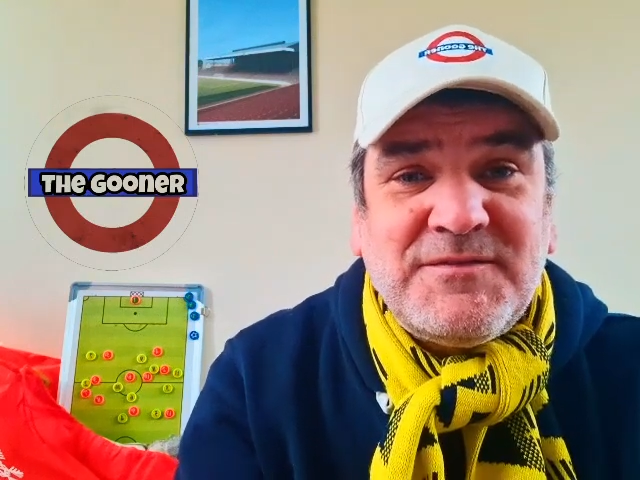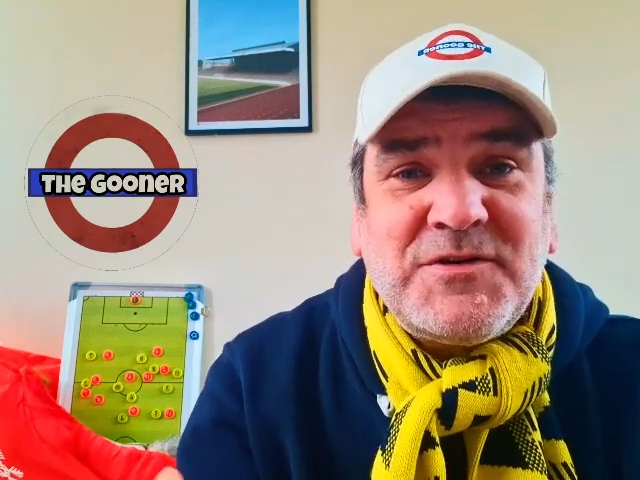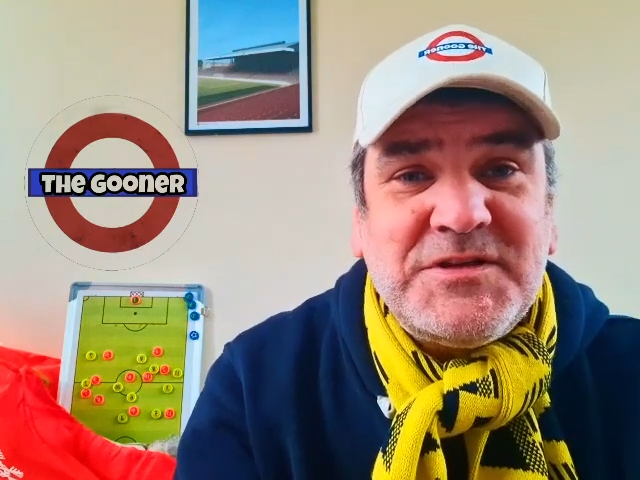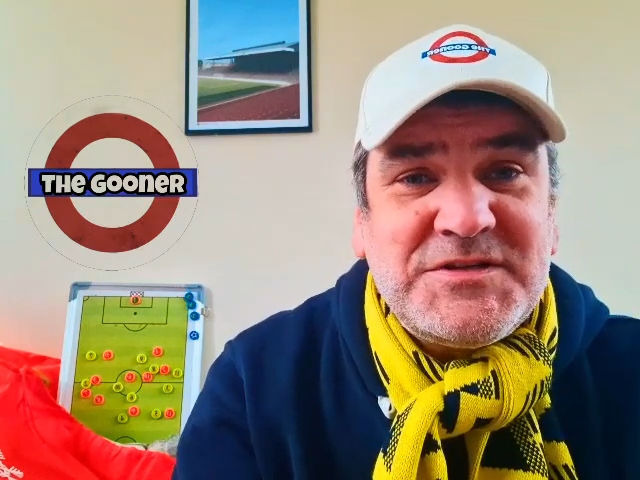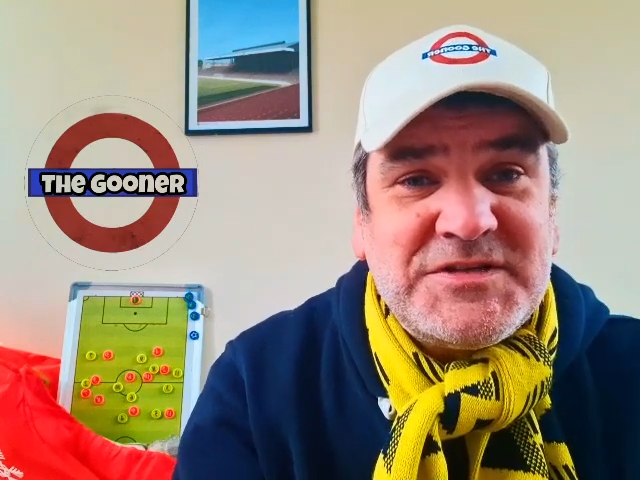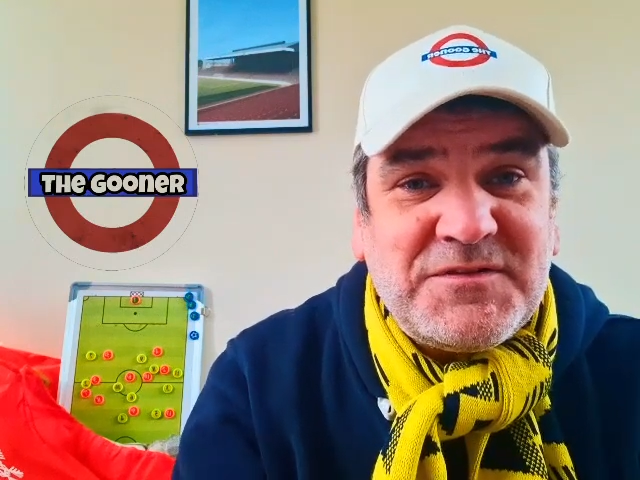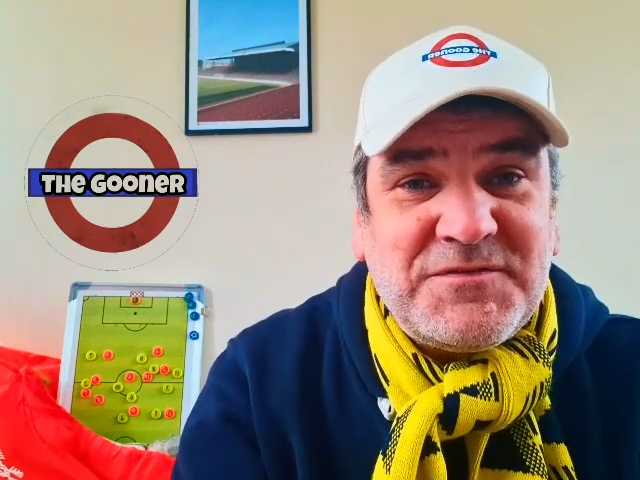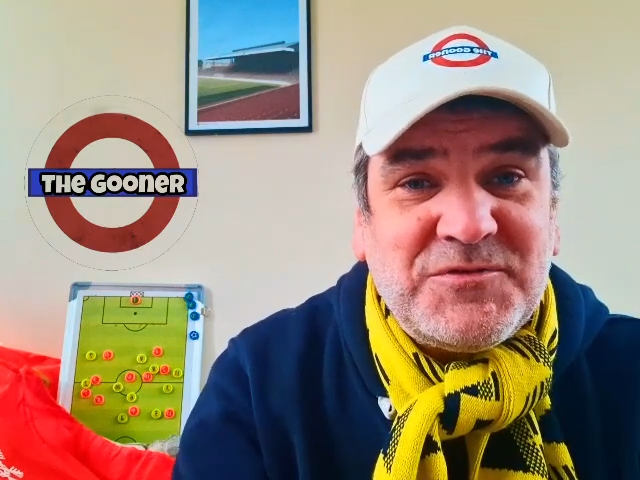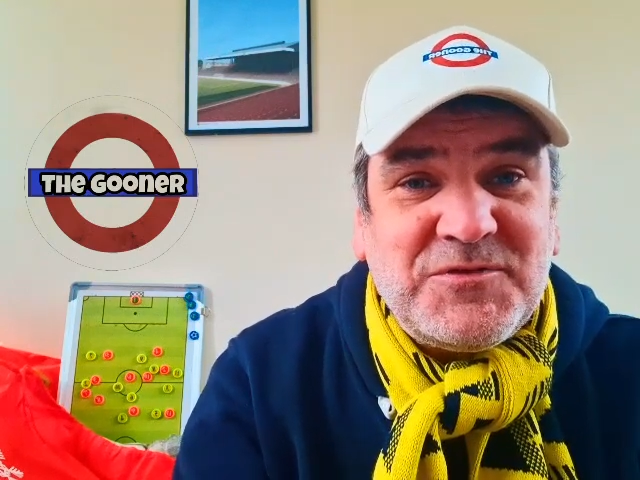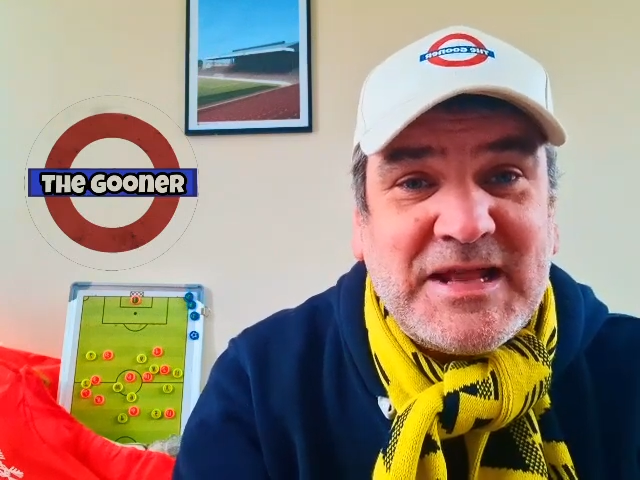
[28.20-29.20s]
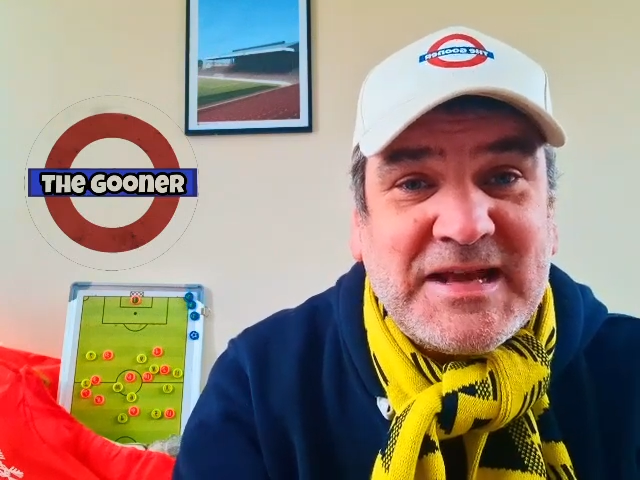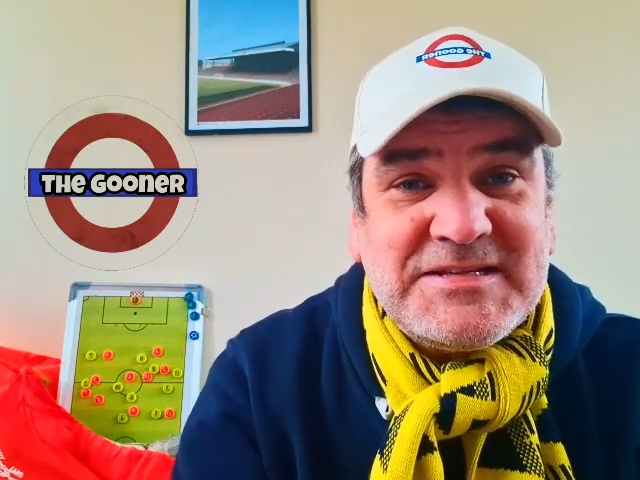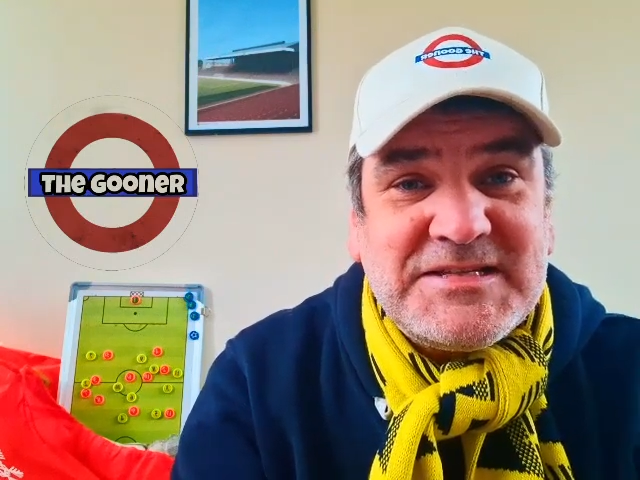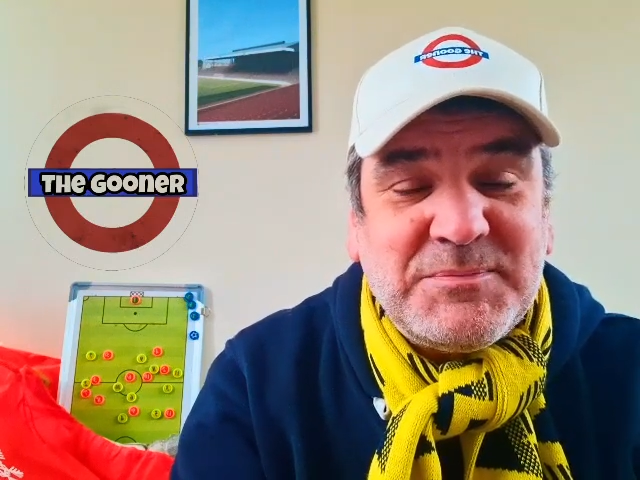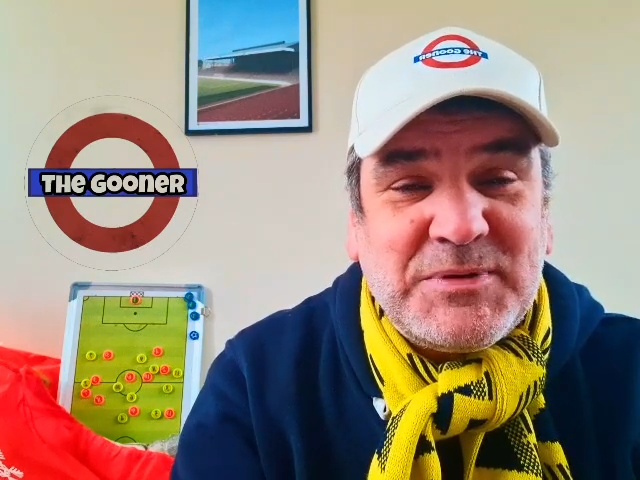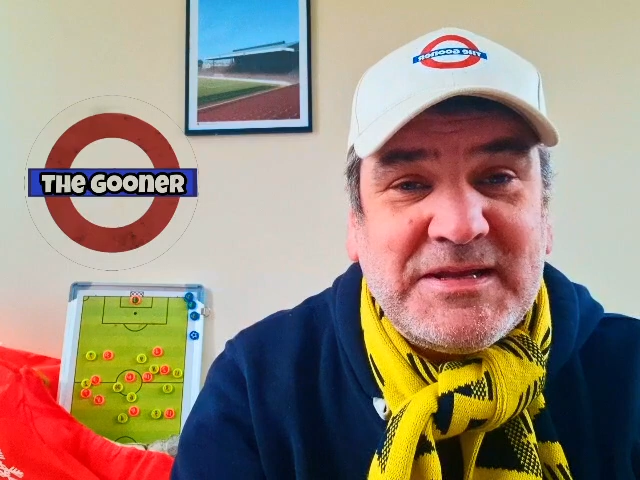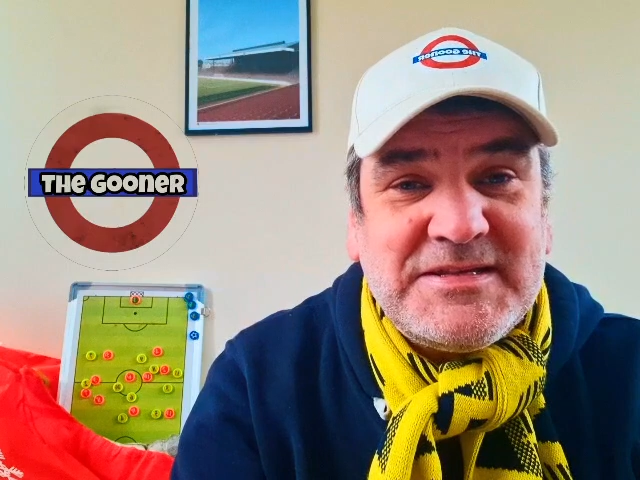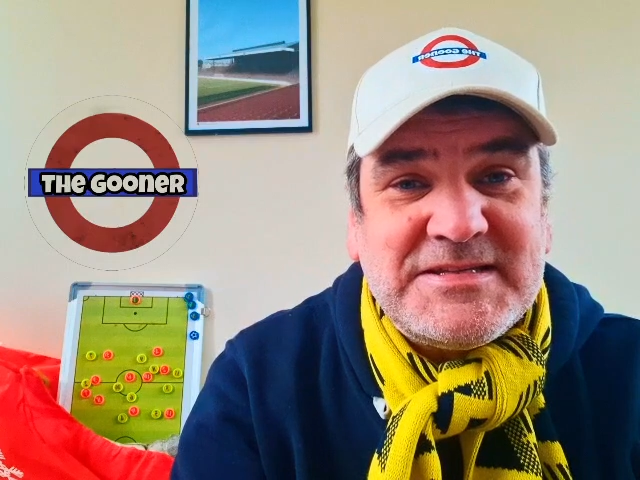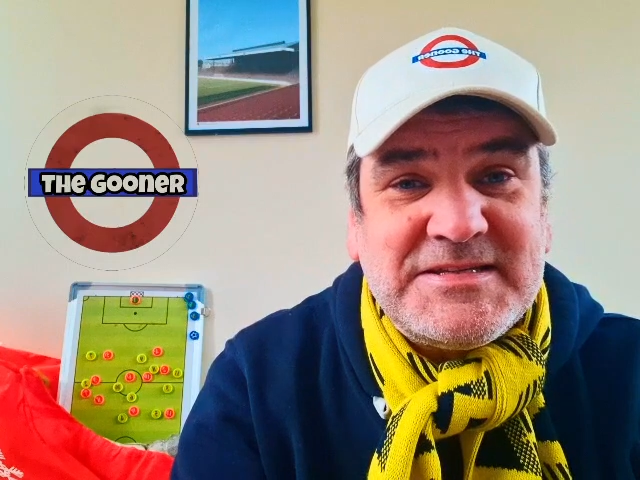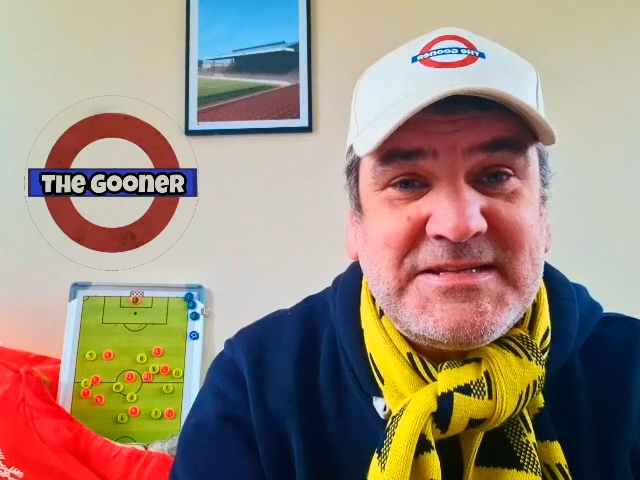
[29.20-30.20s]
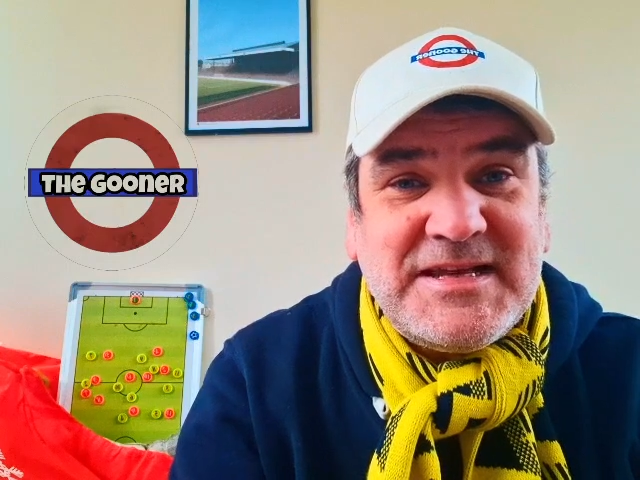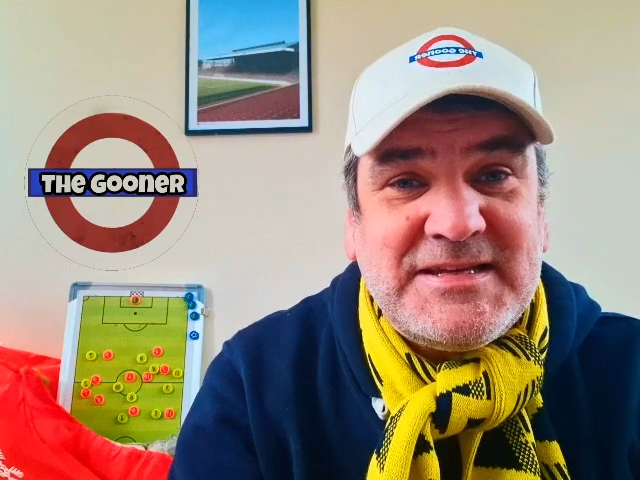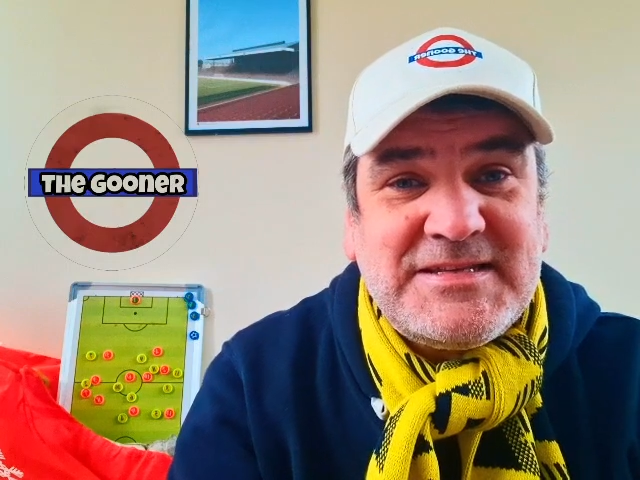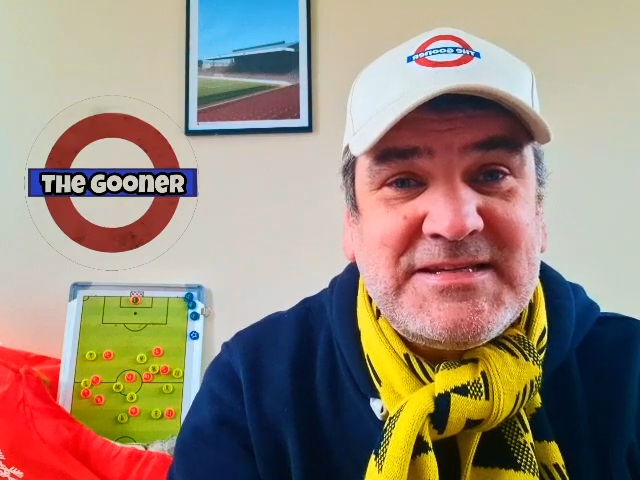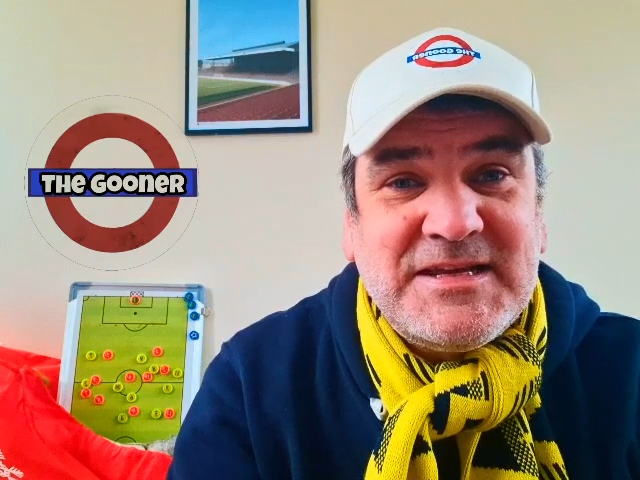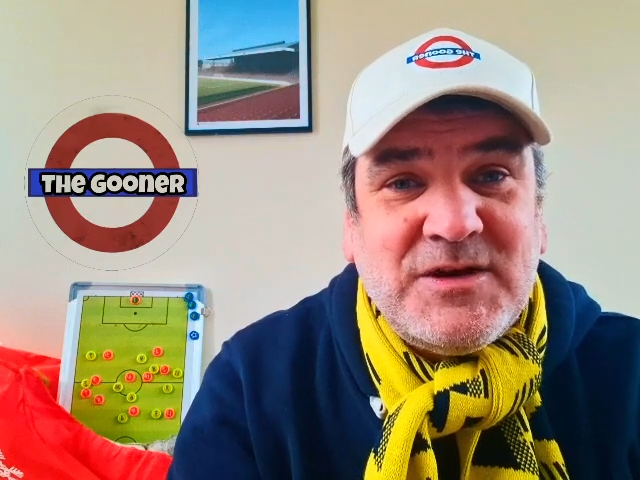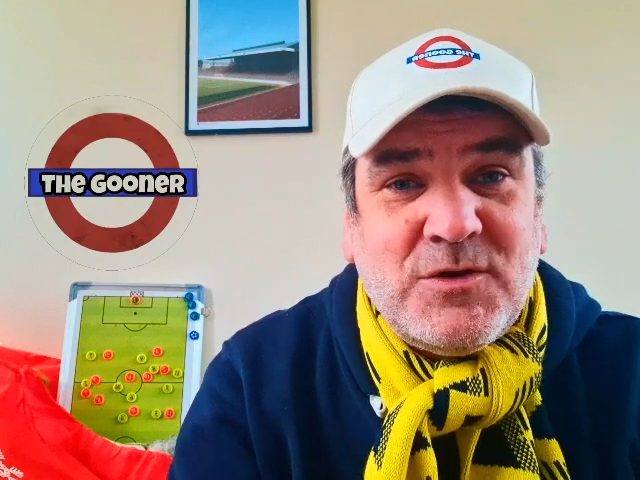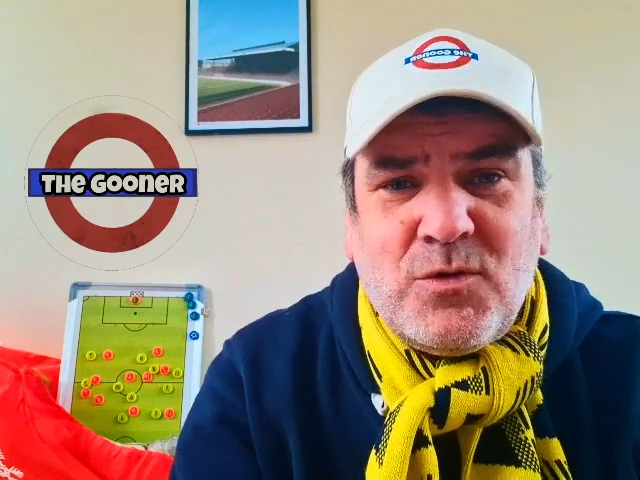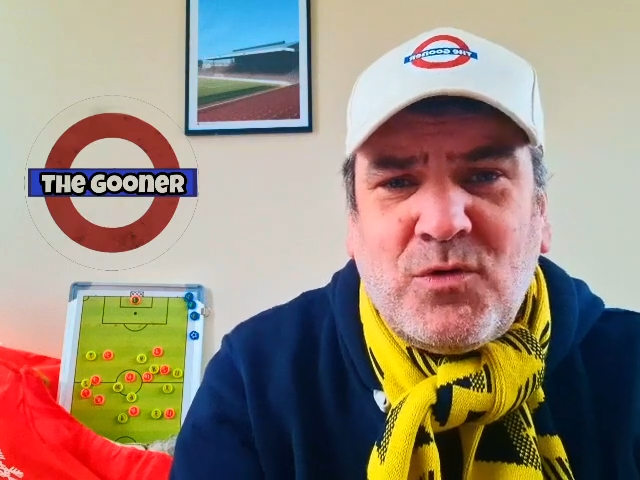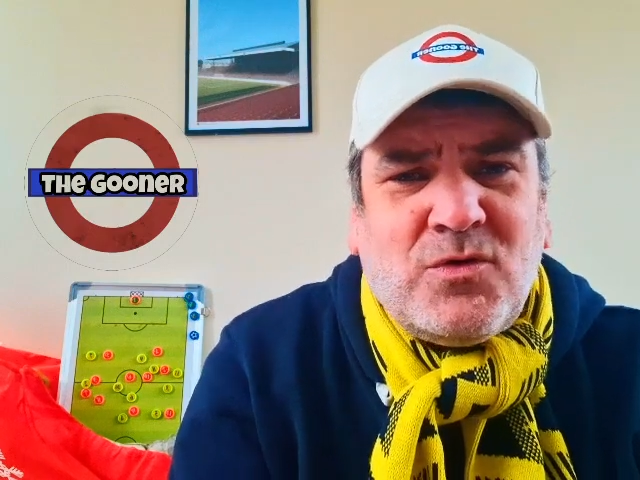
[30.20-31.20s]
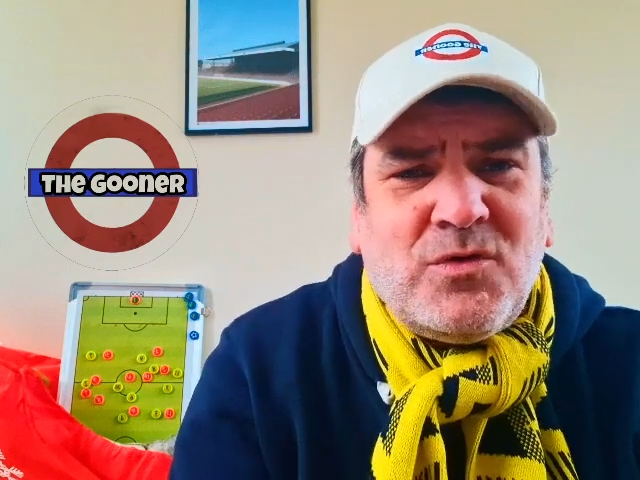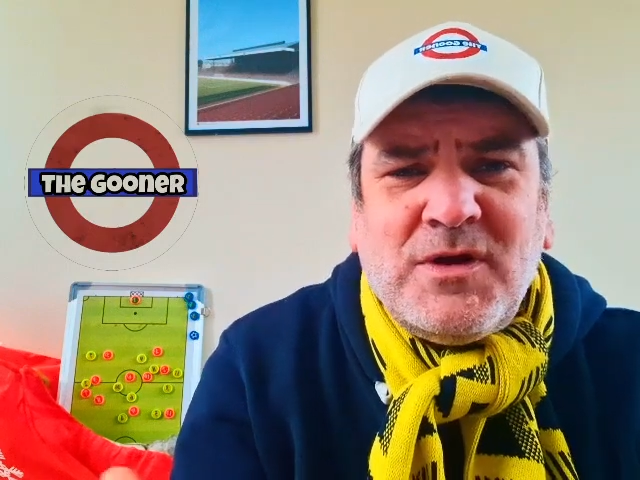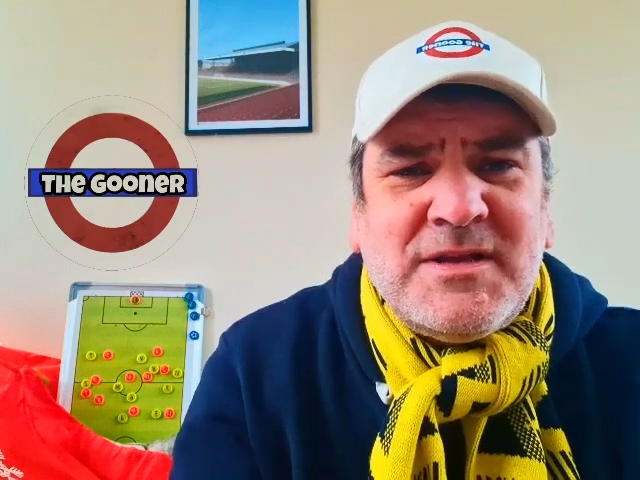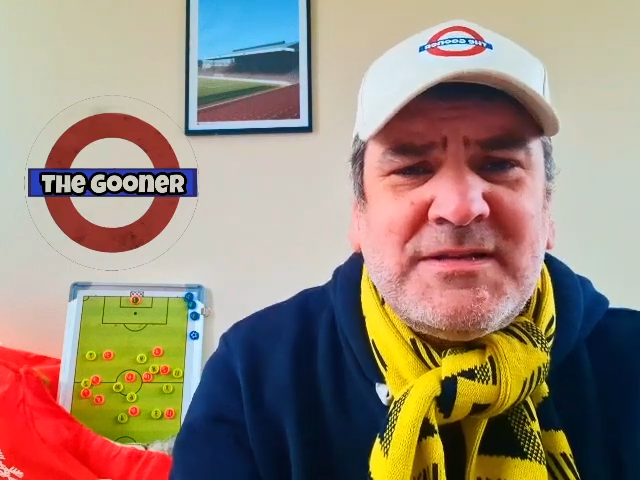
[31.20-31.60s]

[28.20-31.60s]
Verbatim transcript: Find yourself a relaxing place to sit or